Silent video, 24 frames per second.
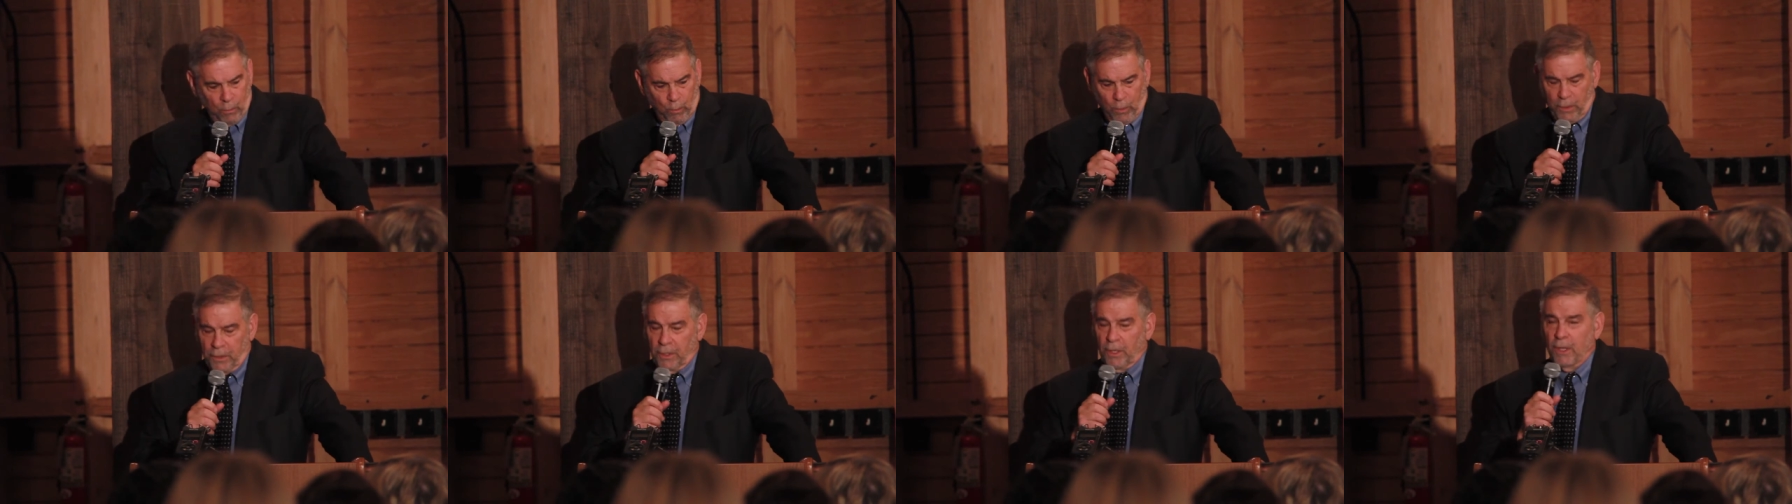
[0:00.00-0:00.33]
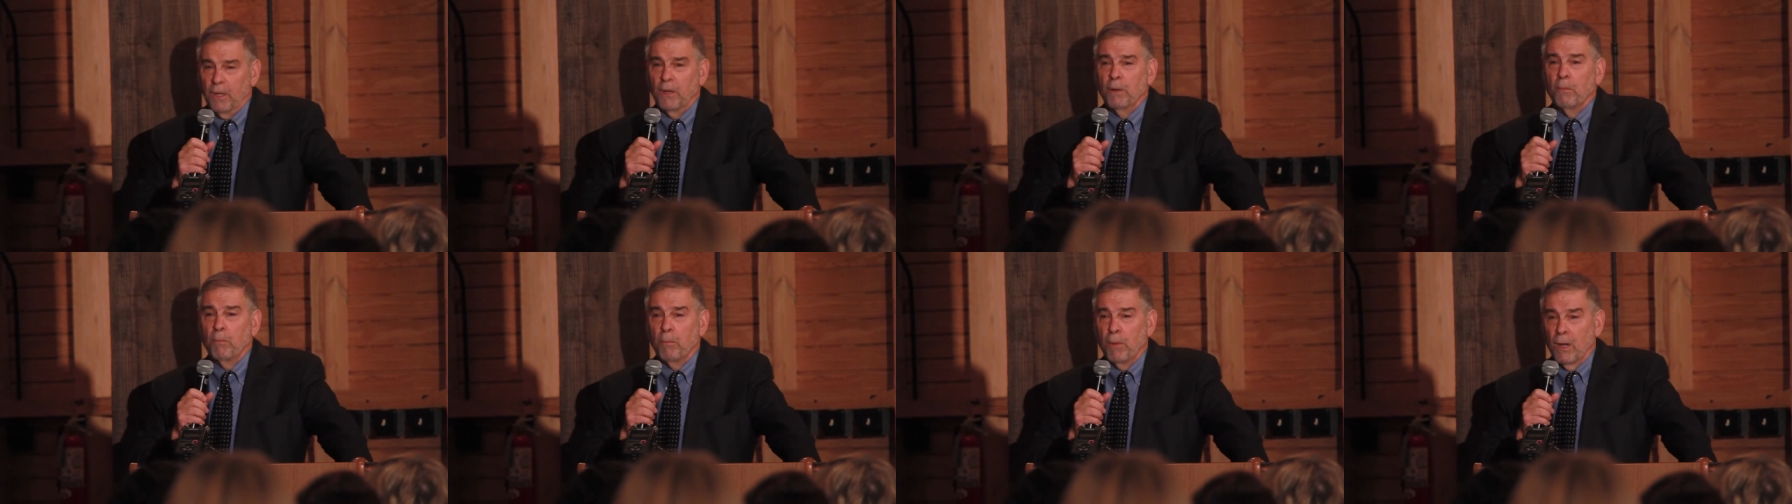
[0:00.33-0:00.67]
when
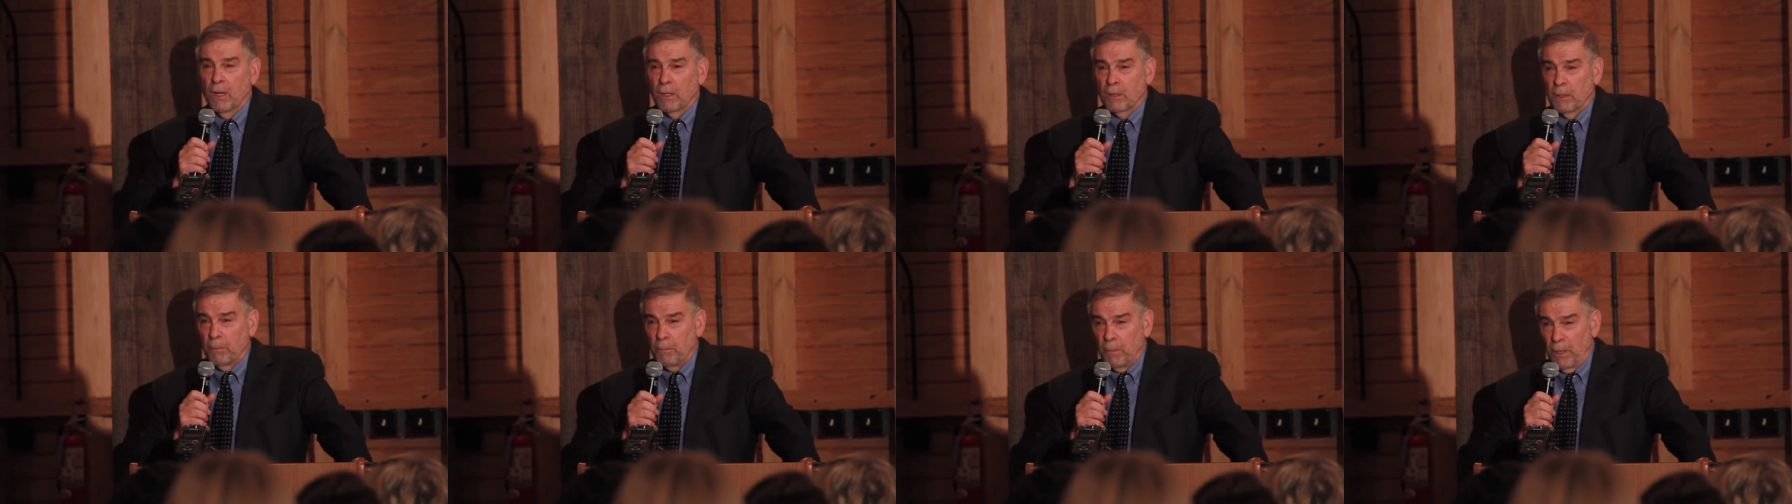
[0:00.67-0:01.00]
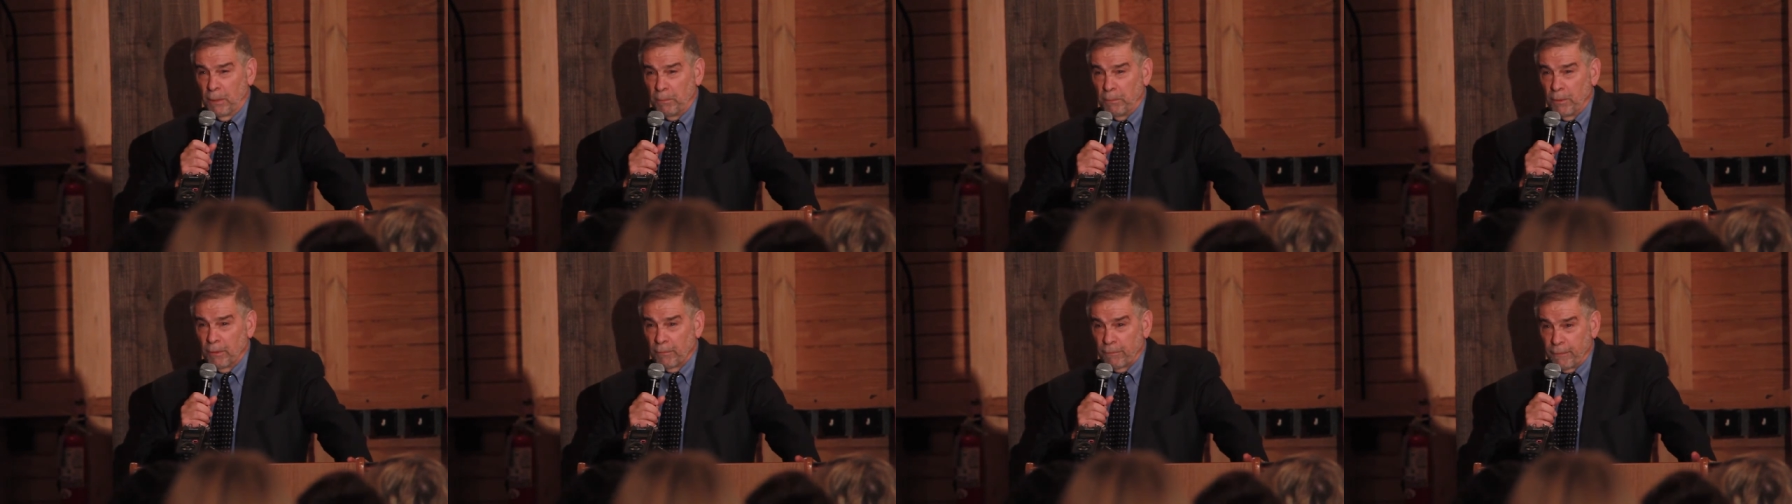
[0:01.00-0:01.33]
hidden among them
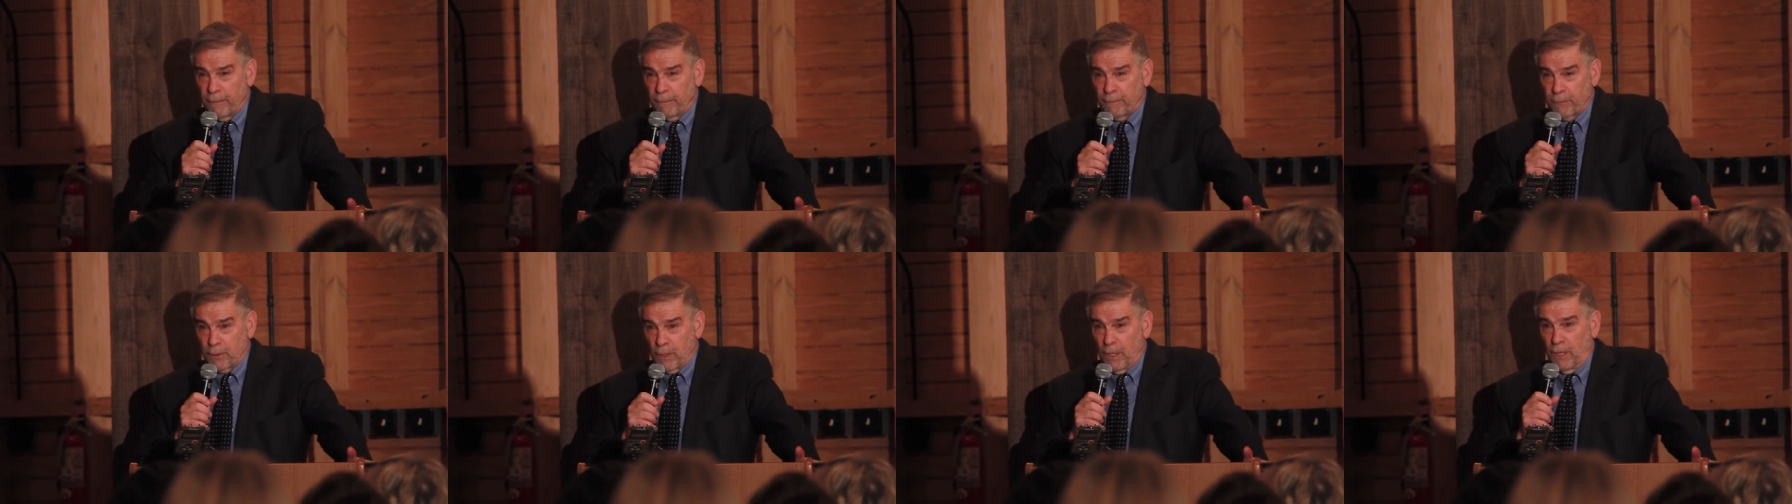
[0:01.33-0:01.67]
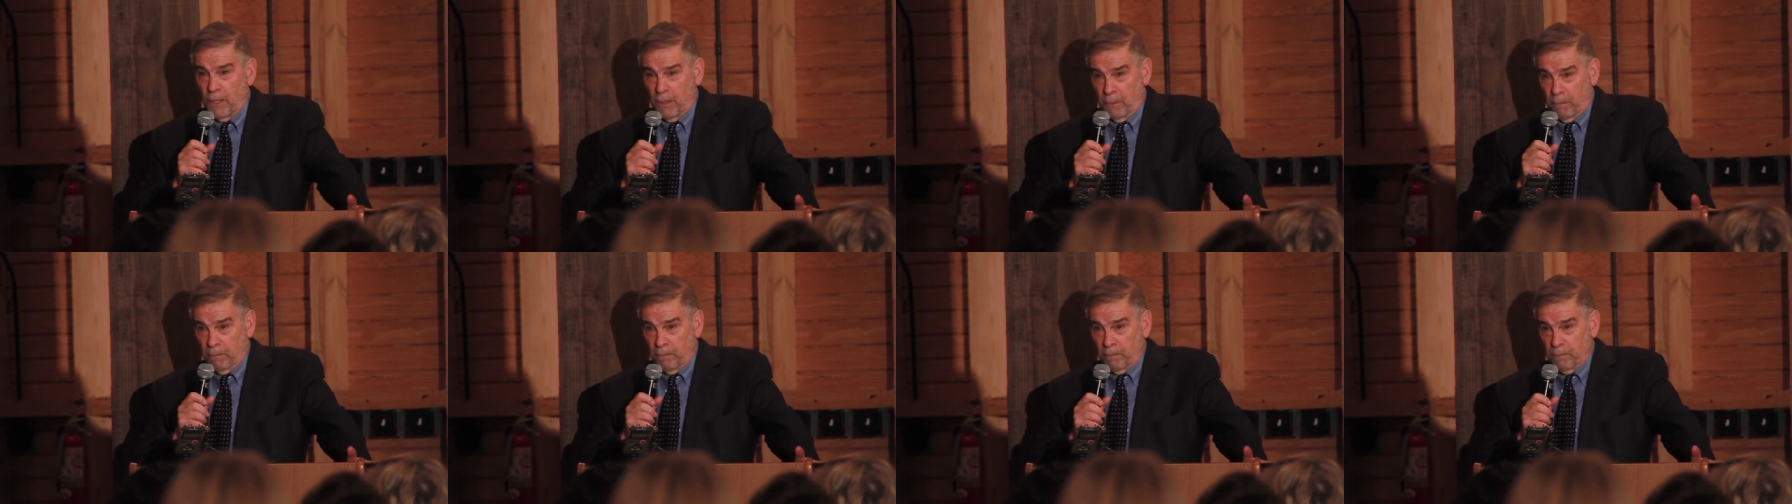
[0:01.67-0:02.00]
may be a fifth
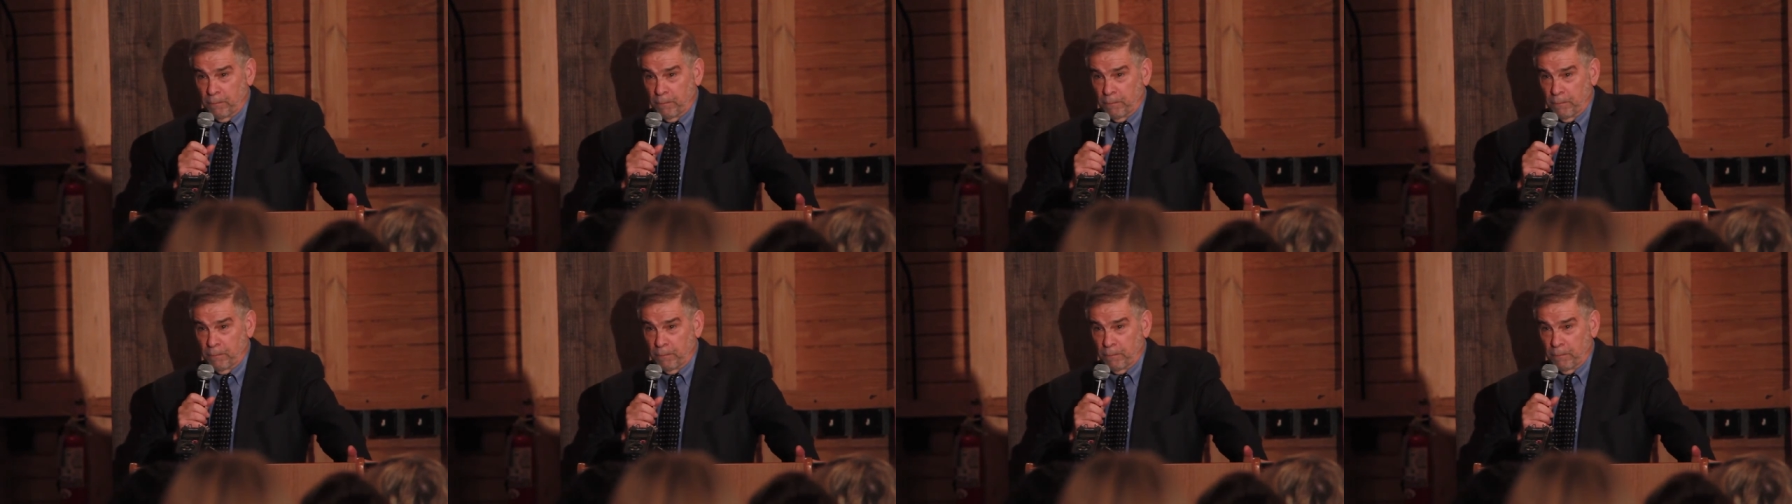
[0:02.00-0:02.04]
column?